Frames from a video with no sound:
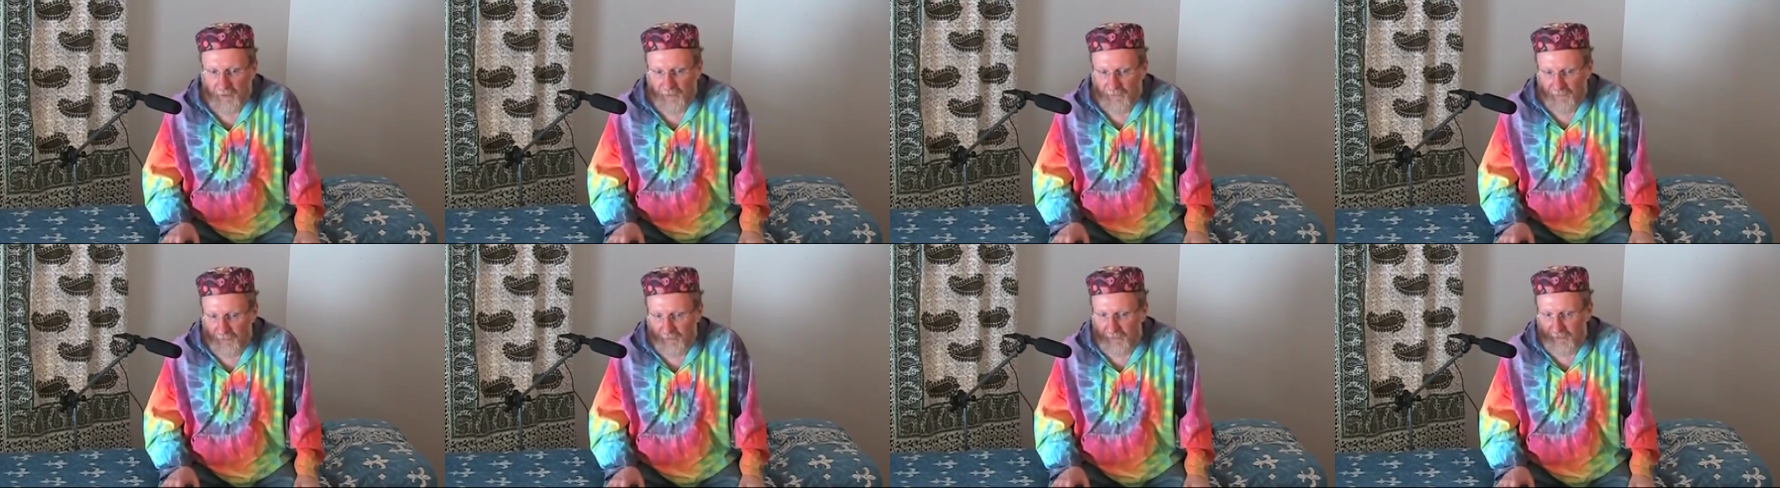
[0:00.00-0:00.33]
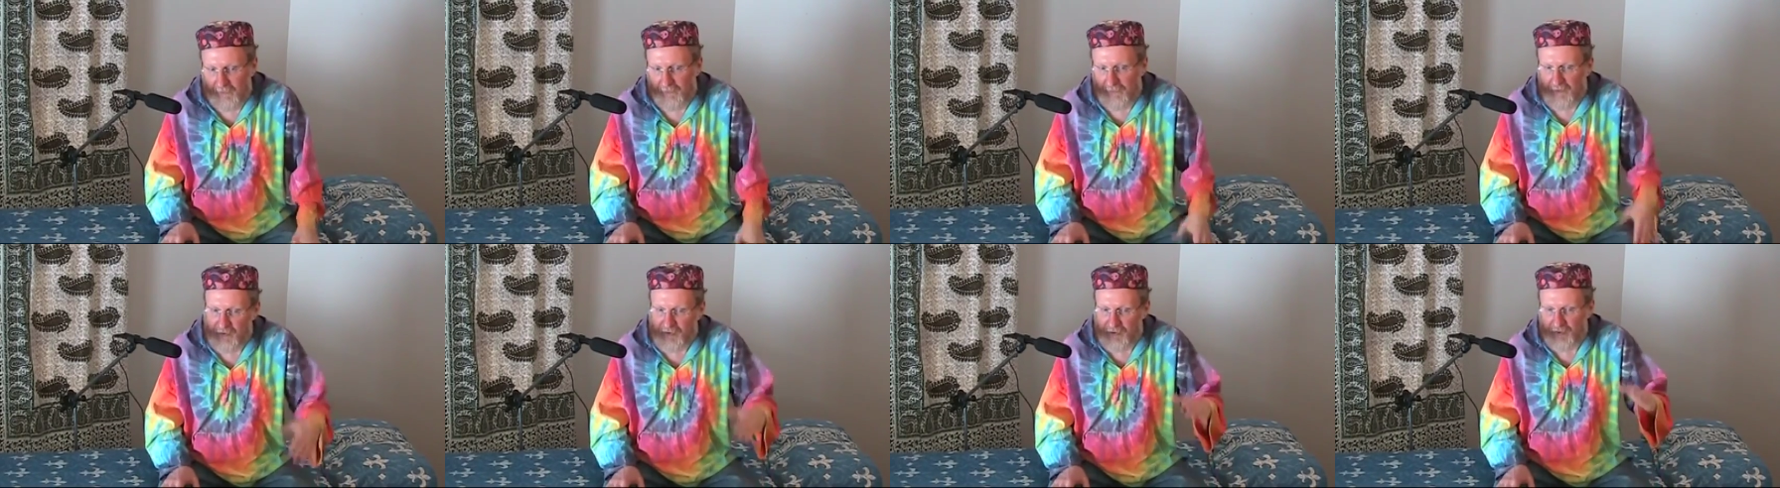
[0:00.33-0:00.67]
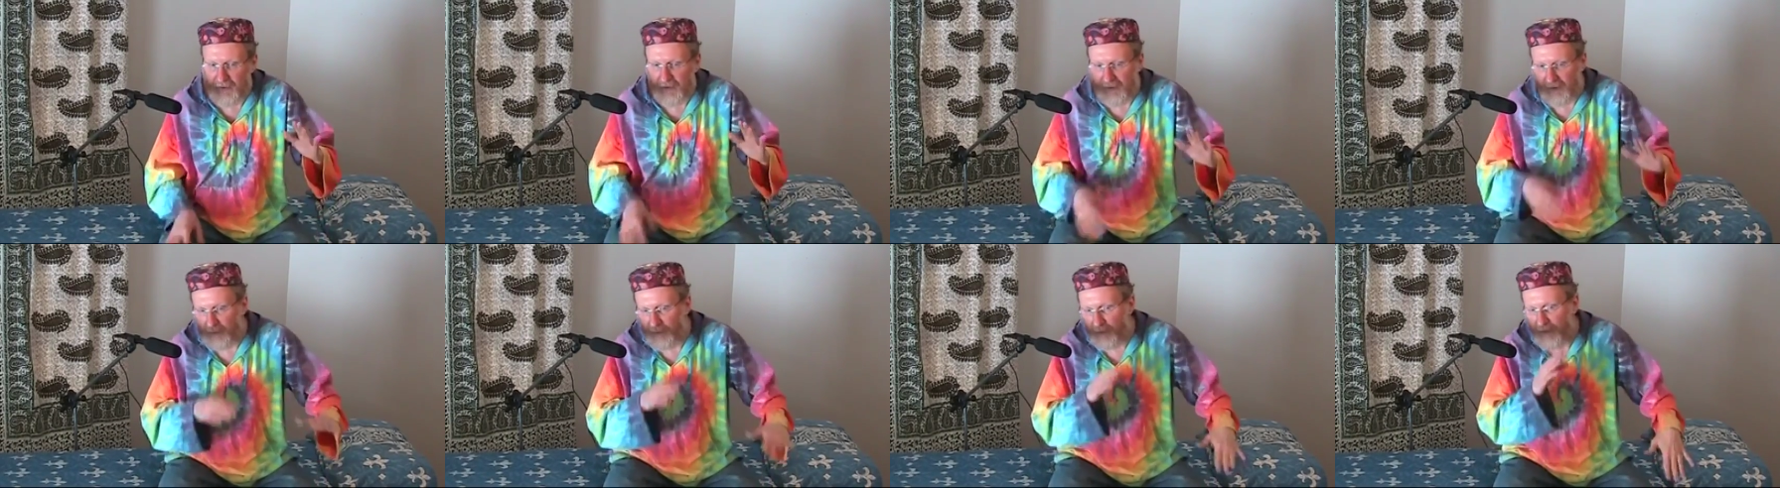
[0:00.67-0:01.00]

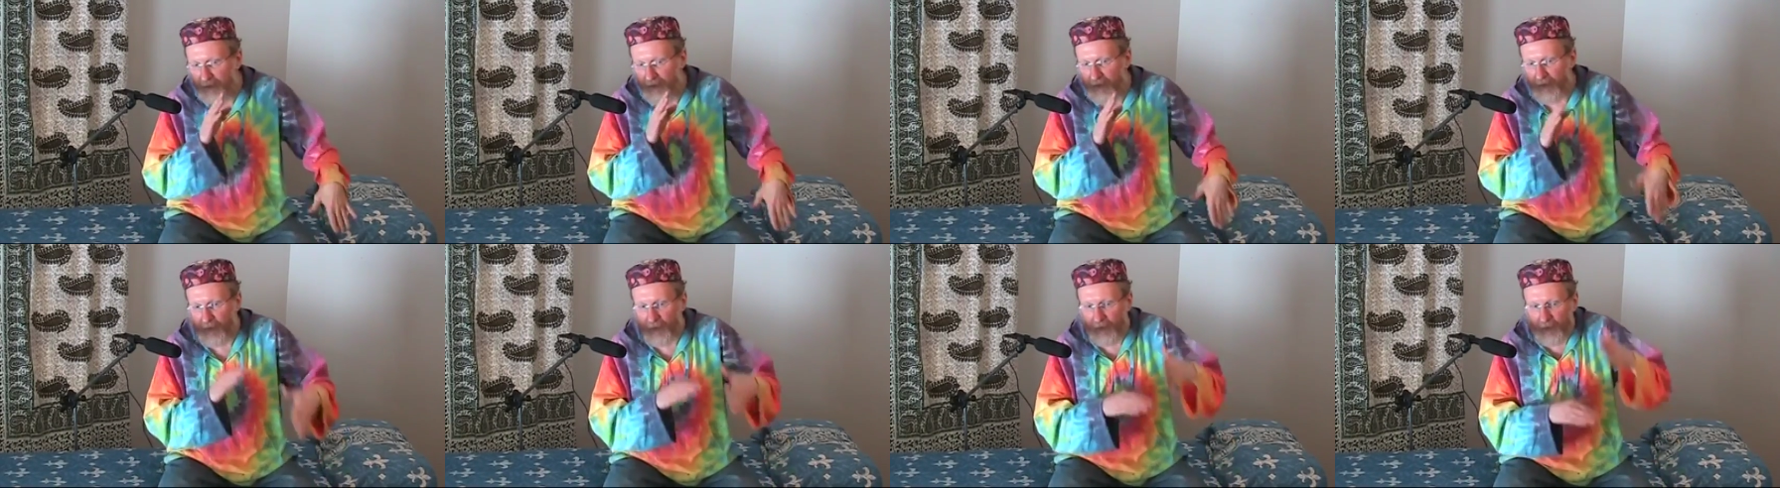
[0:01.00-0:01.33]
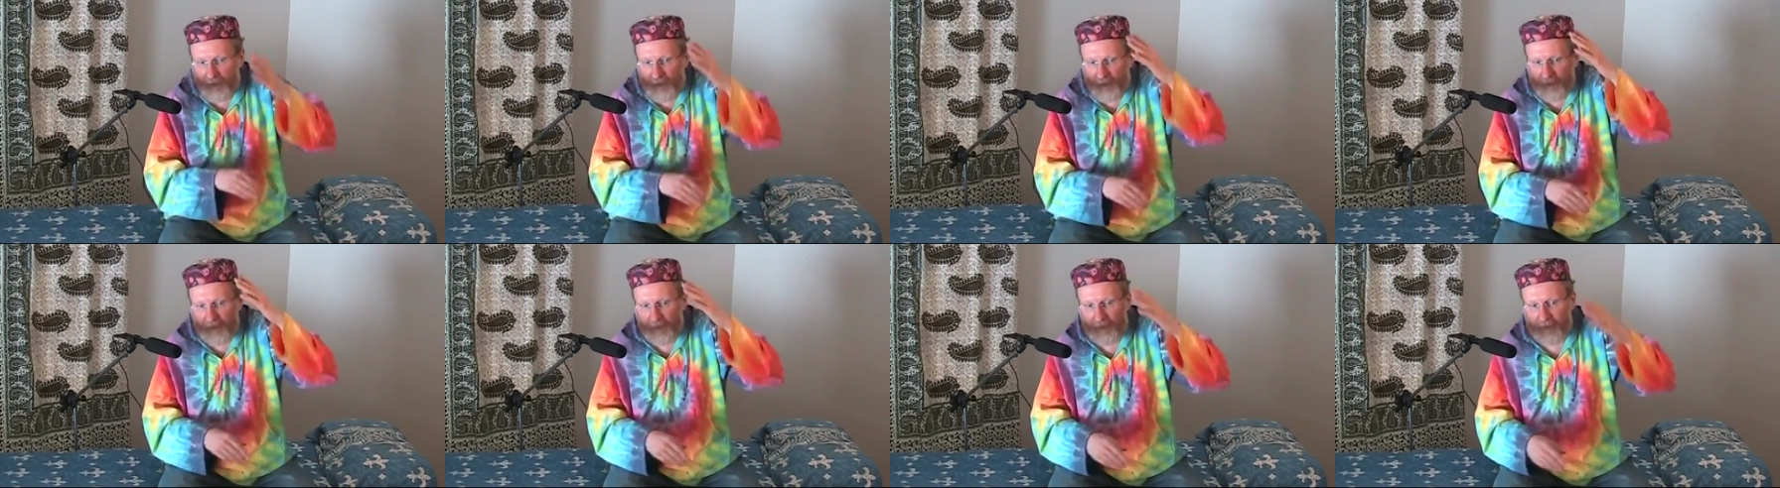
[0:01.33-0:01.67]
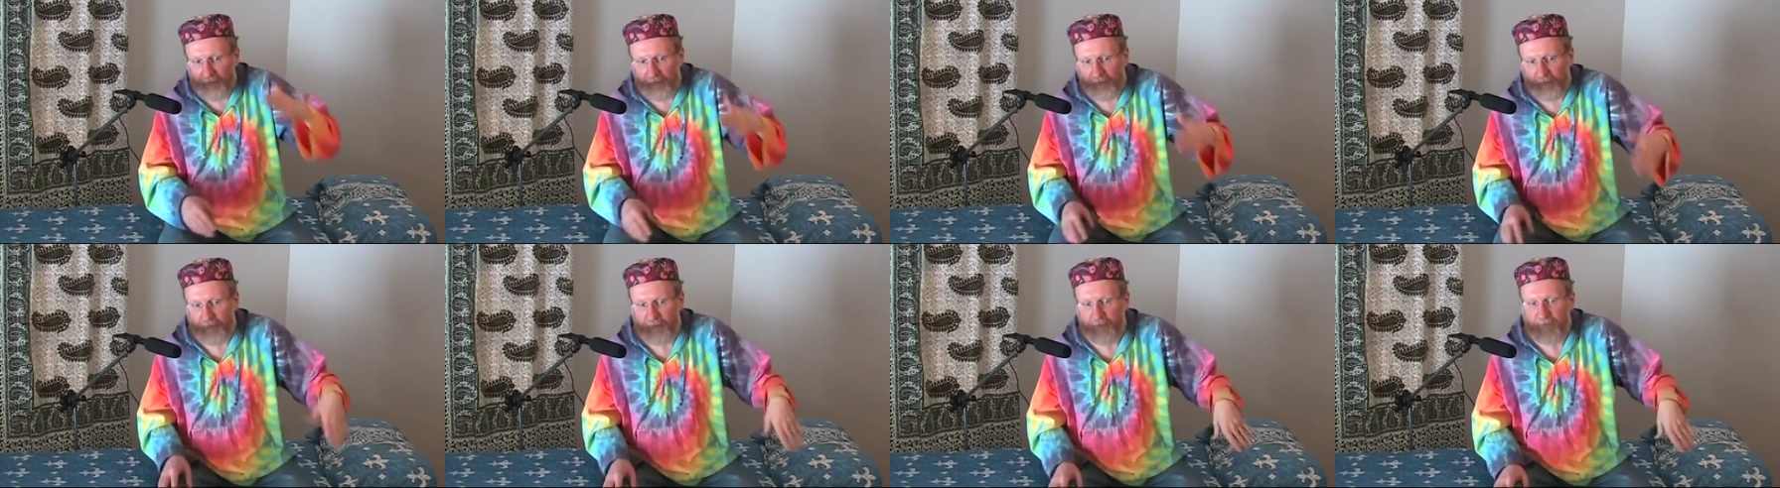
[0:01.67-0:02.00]
third-dimensional, and we are
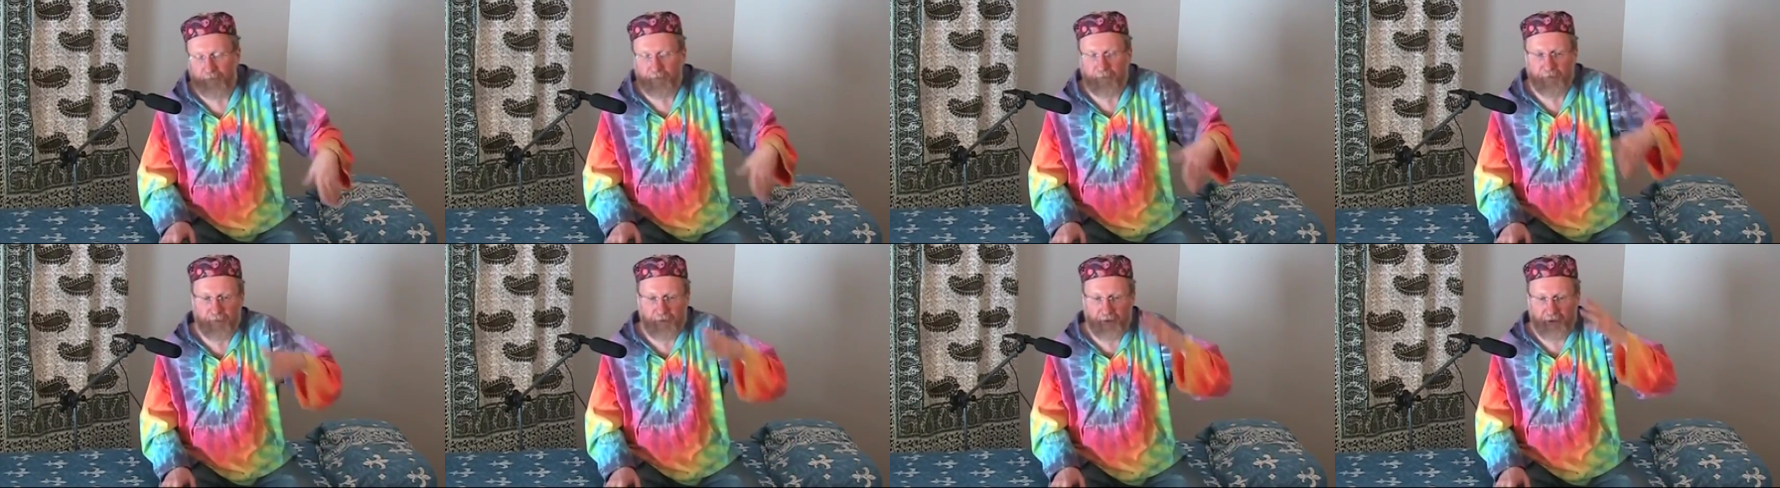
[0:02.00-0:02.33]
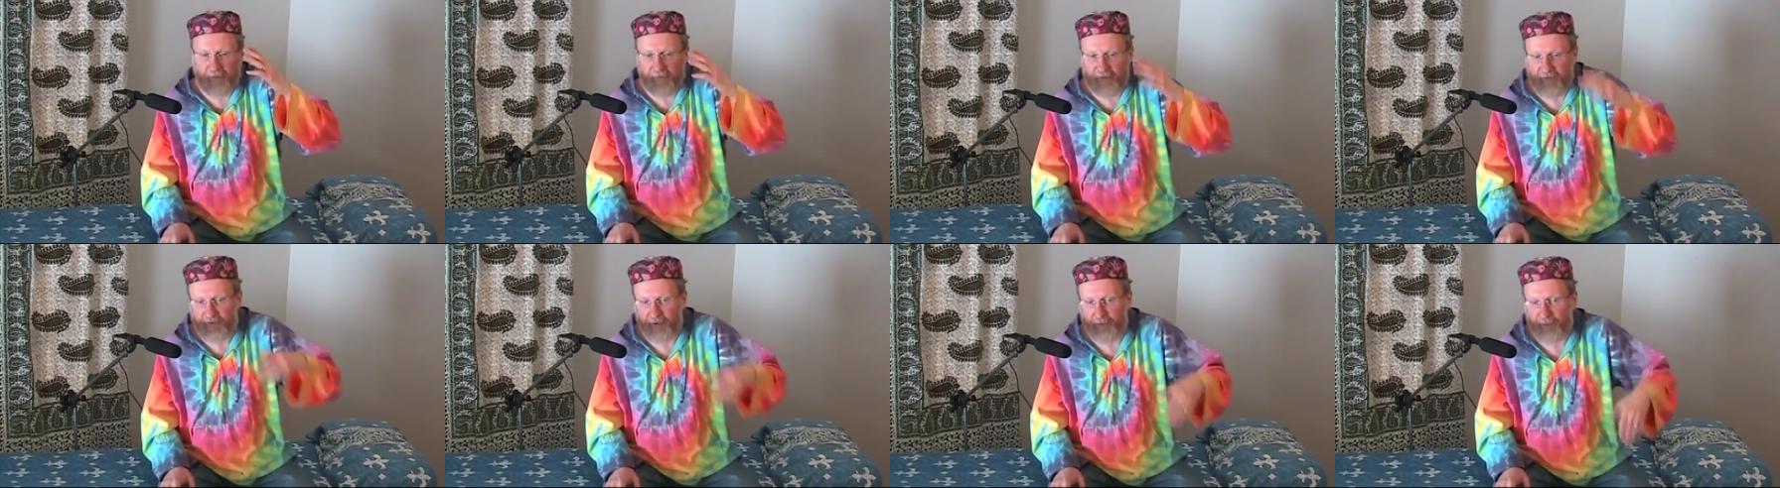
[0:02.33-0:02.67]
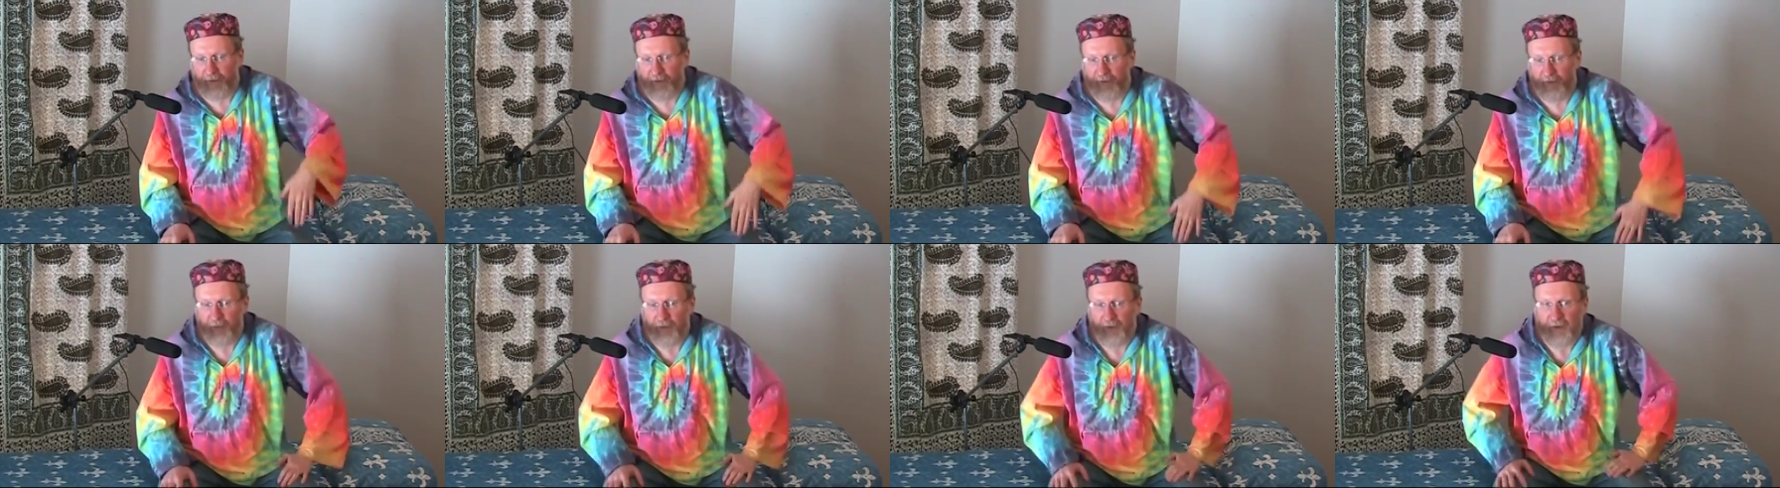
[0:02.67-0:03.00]
all levels in
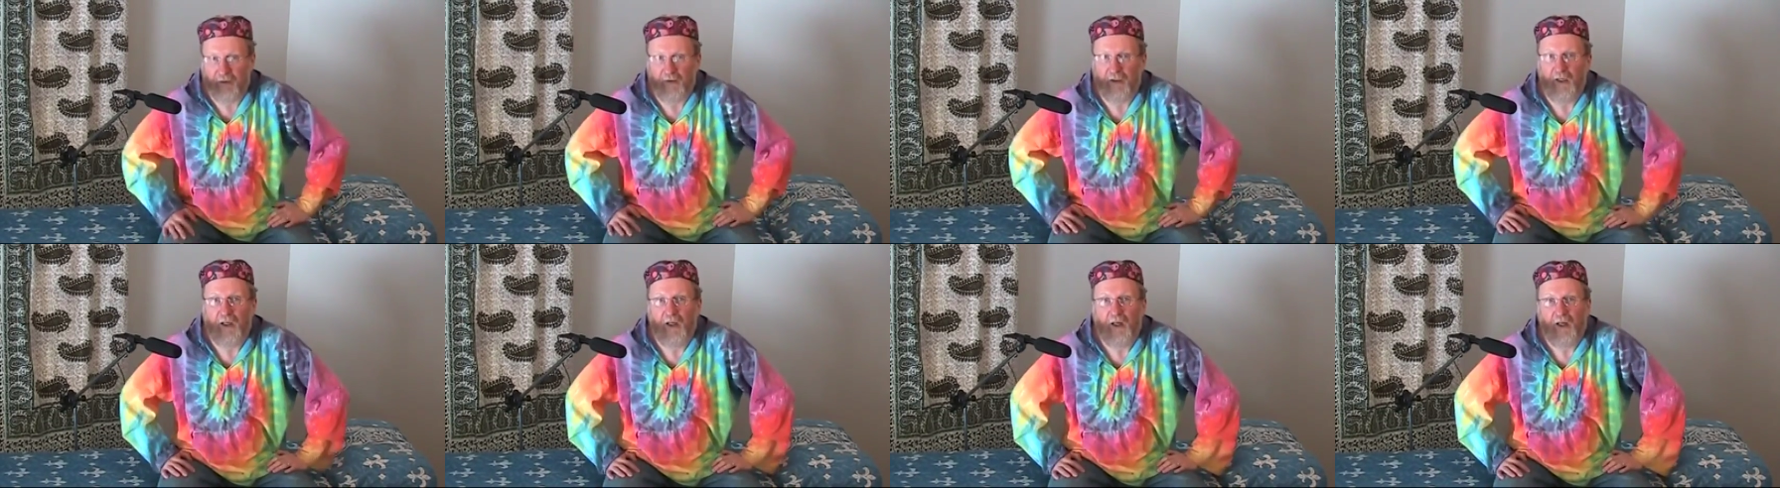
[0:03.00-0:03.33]
between.